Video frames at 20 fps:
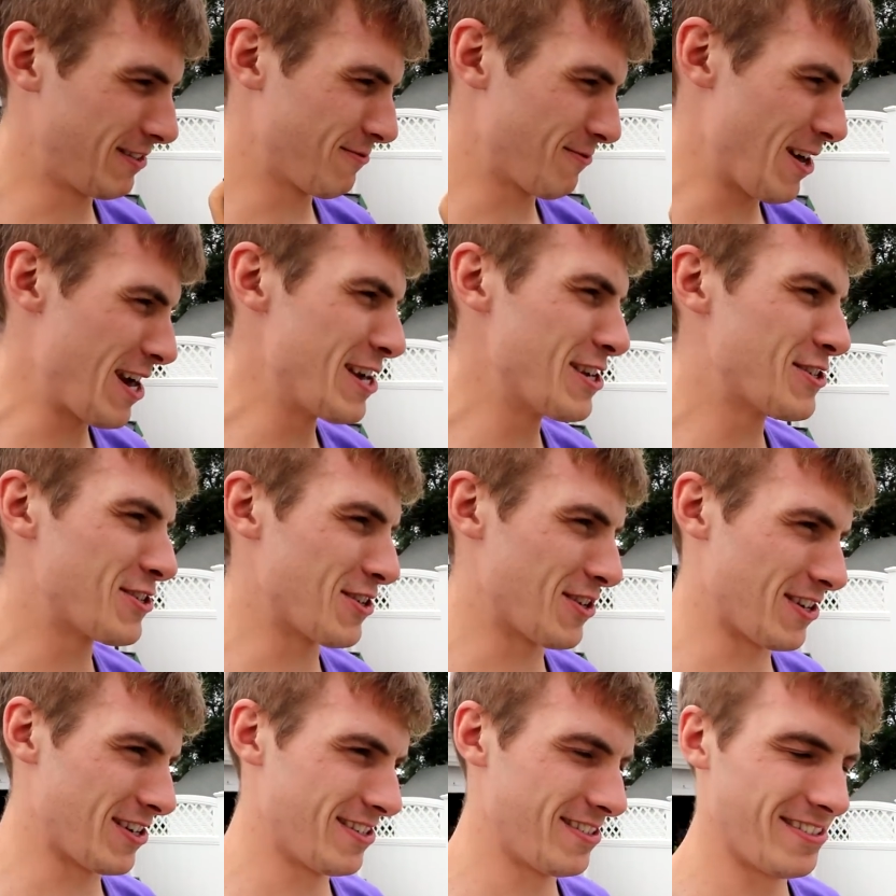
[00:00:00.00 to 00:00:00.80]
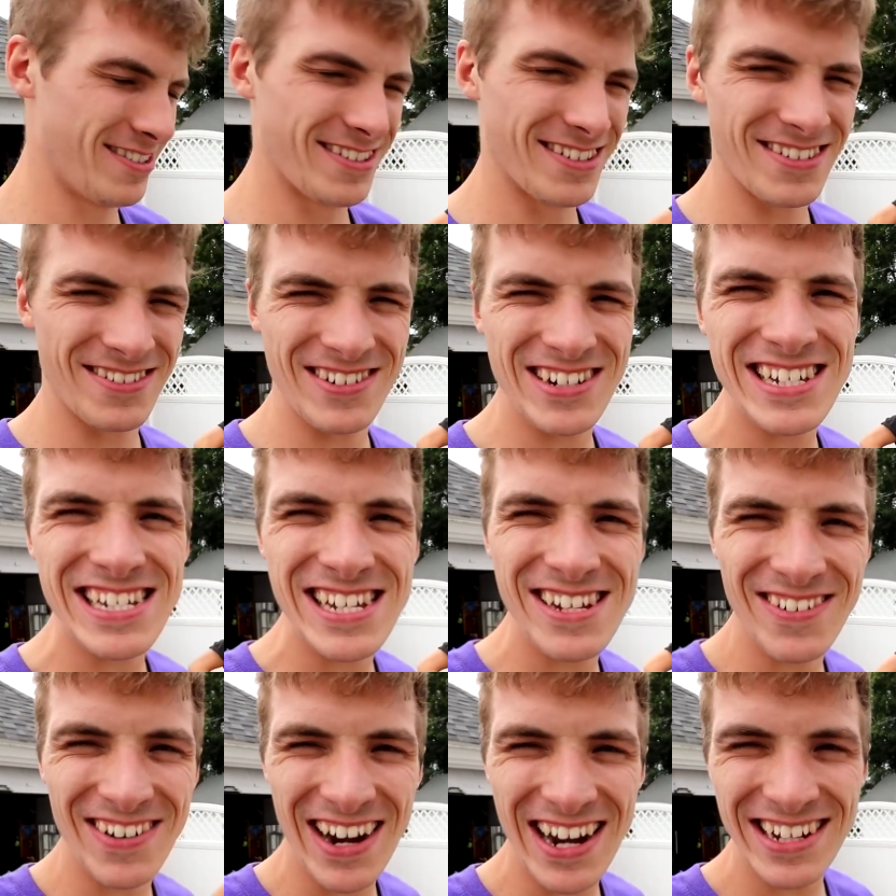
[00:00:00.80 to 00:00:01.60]
Ranger?
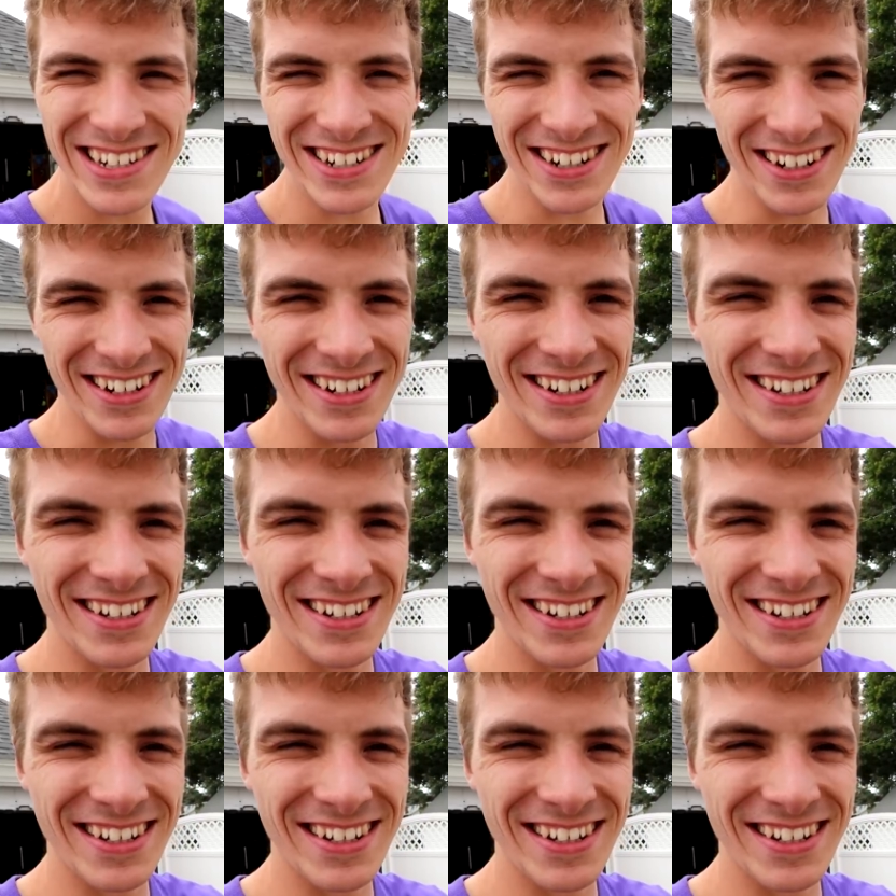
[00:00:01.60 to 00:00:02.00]
Risky Ranger.